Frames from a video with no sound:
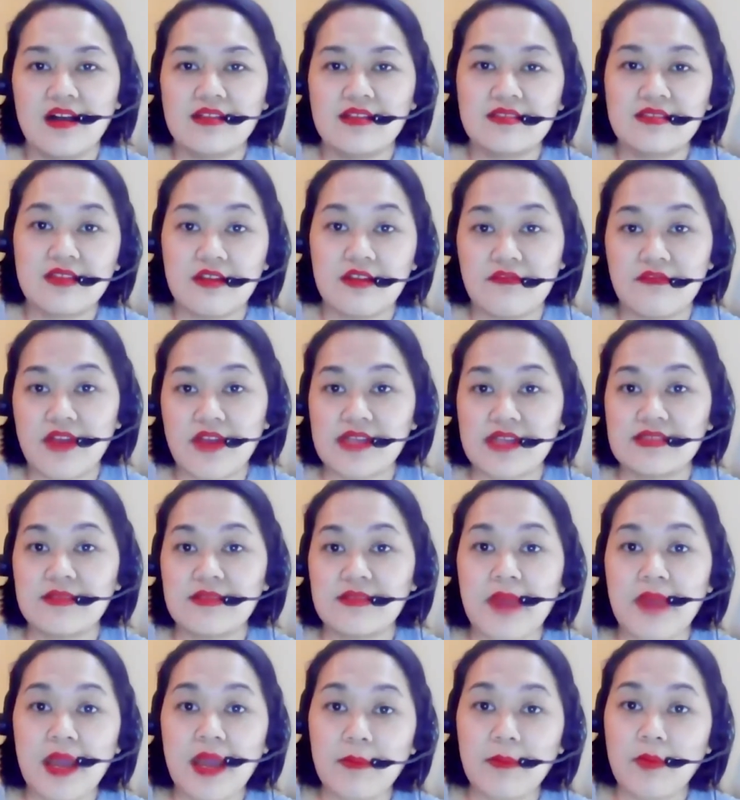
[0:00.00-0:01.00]
serve as the
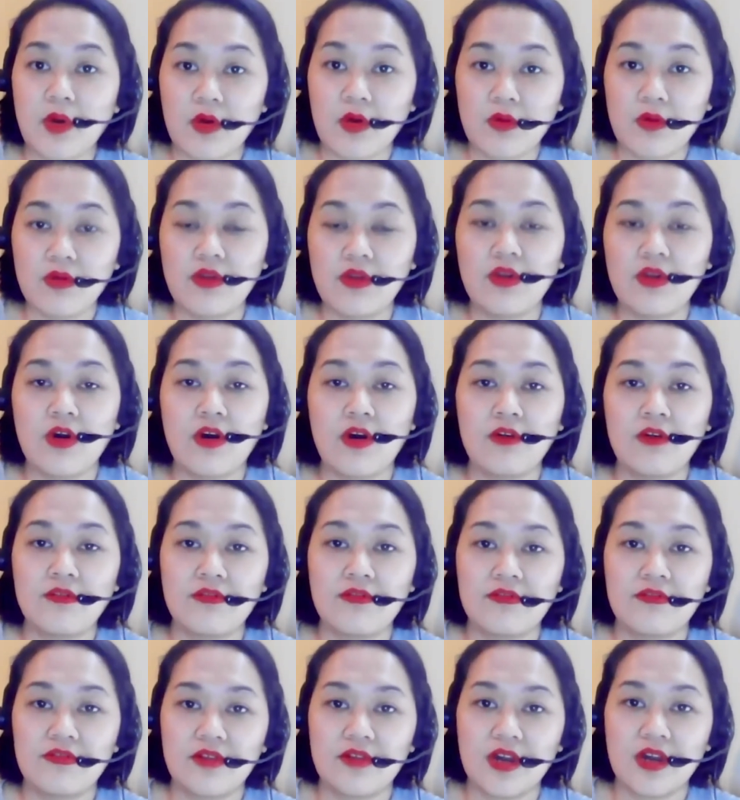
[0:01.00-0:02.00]
backbone of
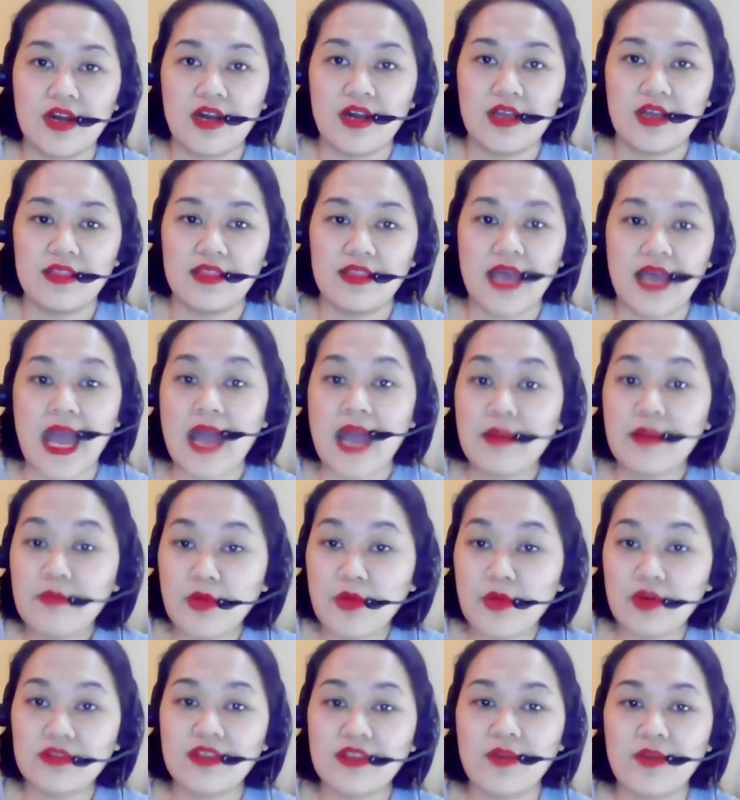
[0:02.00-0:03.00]
the
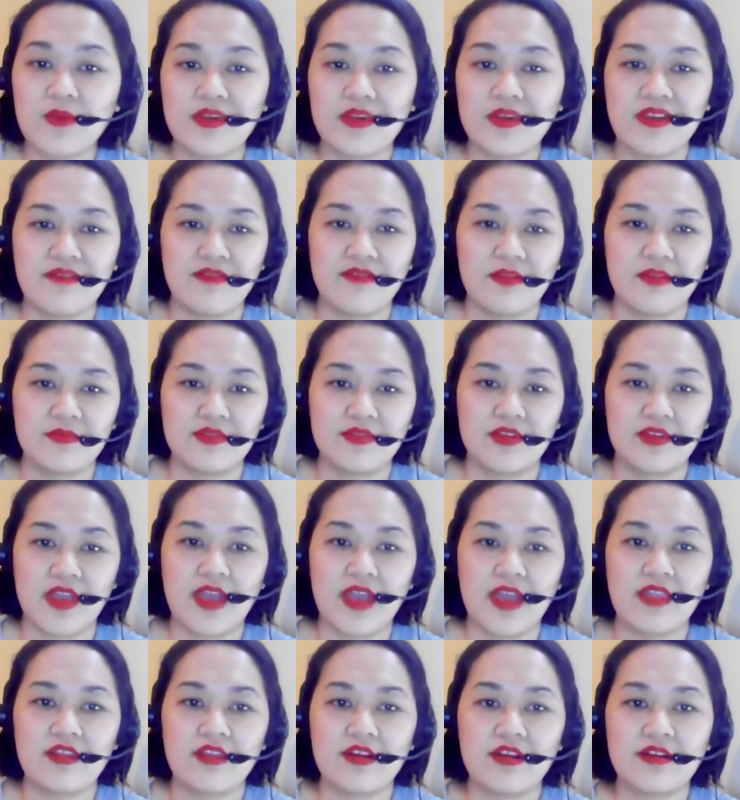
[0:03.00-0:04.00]
handbook that we developed
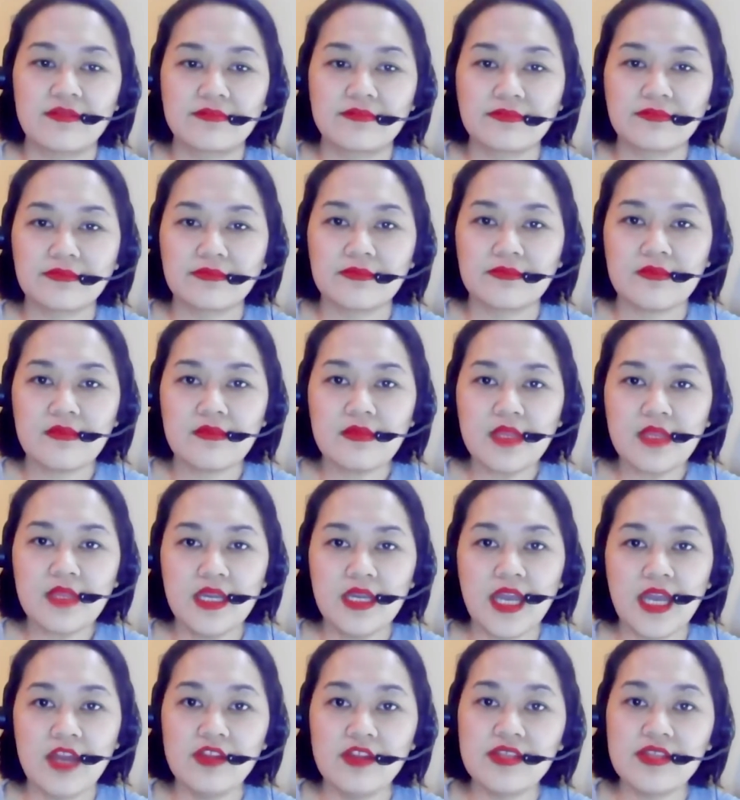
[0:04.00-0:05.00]
together.
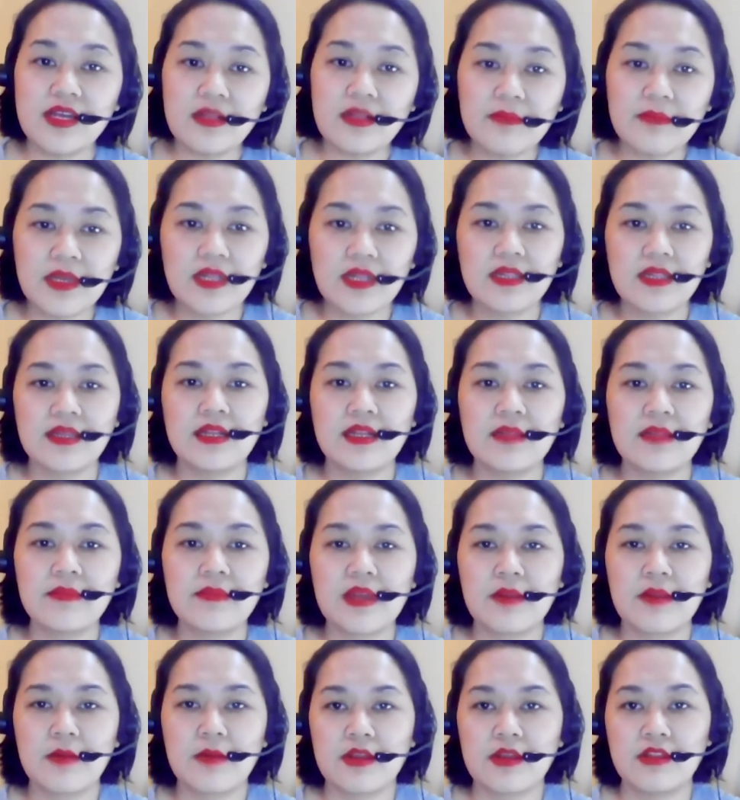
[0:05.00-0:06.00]
Can you tell me a little
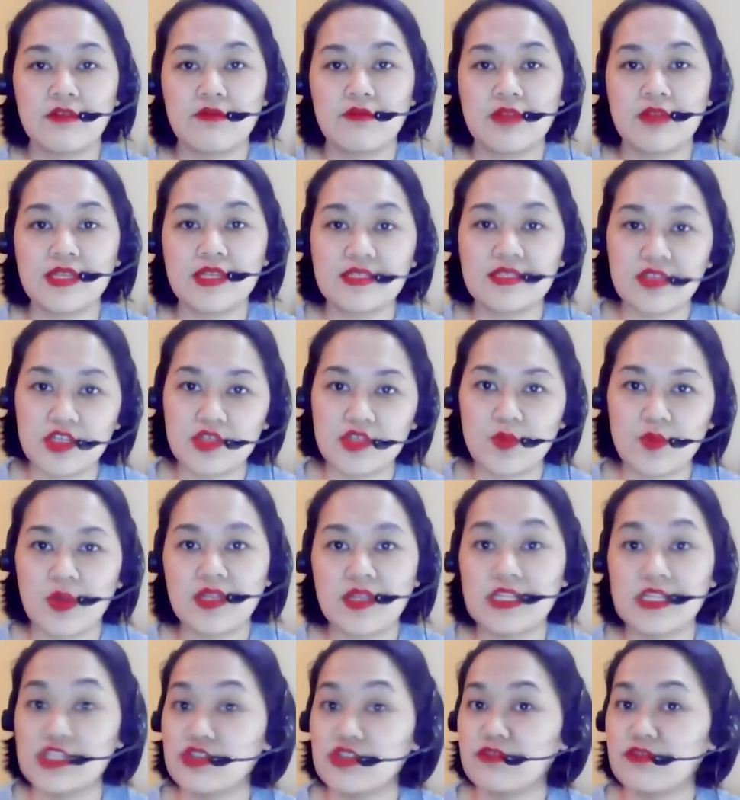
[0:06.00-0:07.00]
bit about the research?
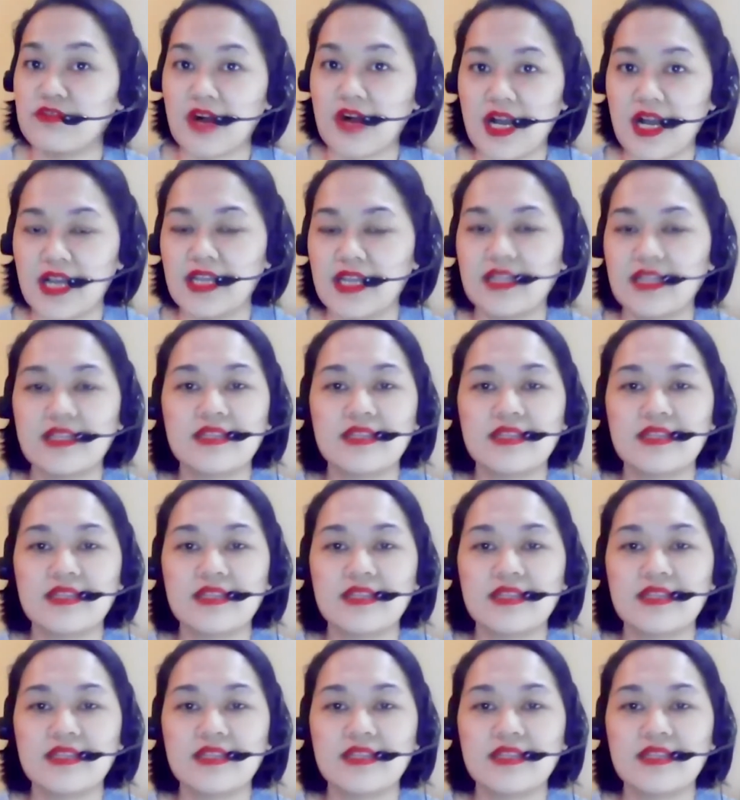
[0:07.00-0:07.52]
What did you find?